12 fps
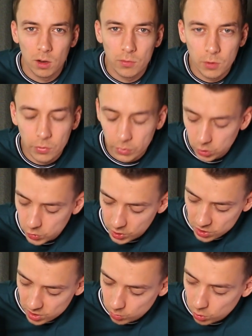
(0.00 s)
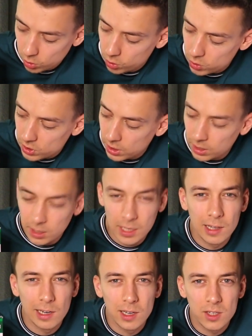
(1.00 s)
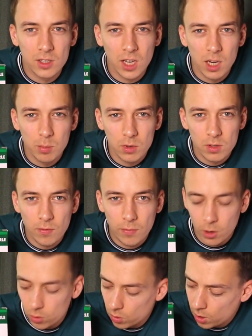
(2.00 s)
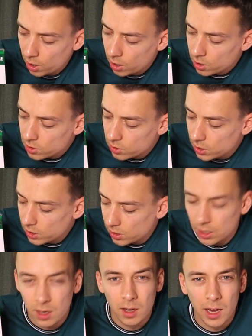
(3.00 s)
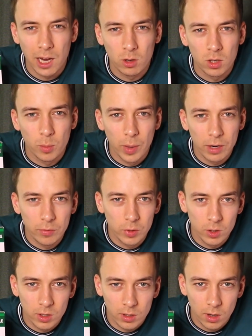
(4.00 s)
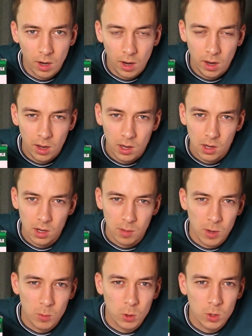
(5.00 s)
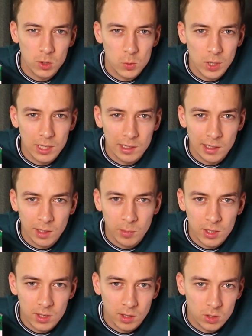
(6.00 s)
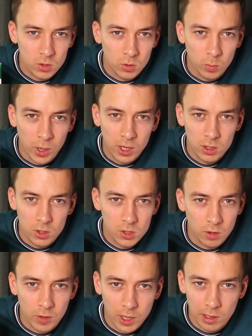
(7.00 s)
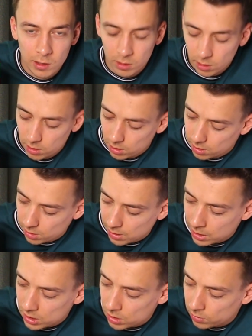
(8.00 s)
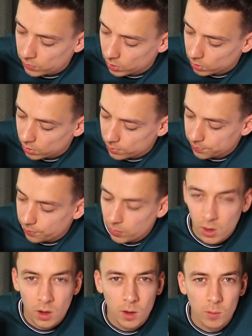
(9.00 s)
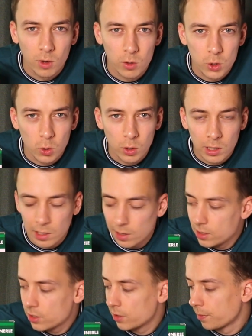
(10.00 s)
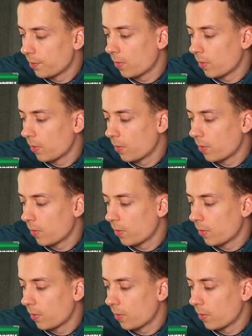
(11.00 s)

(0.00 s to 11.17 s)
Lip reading: For filtration, I'm going to use the Dennerle Scapers flow. This is a hang on the back filter, but I'm going to tweak it a little bit to make it just a regular canister filter. I'll show you that later.